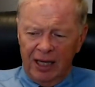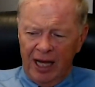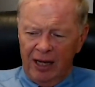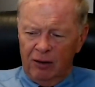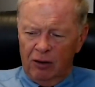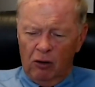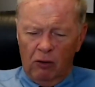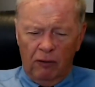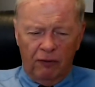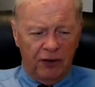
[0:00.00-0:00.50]

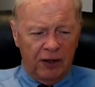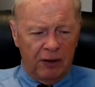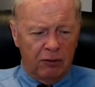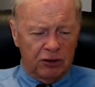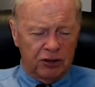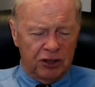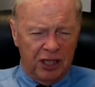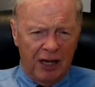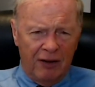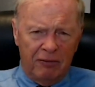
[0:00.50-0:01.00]
and hopefully
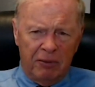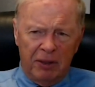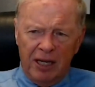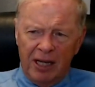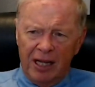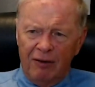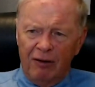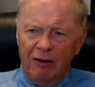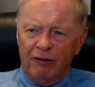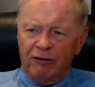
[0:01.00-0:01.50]
we'll see everybody
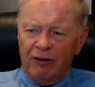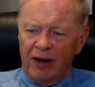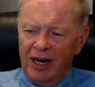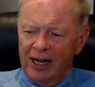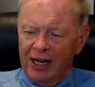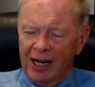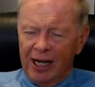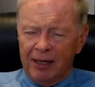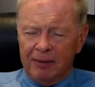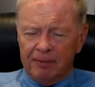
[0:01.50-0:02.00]
there on
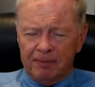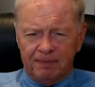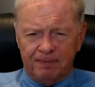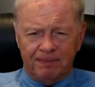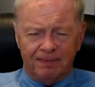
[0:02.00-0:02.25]
Friday night.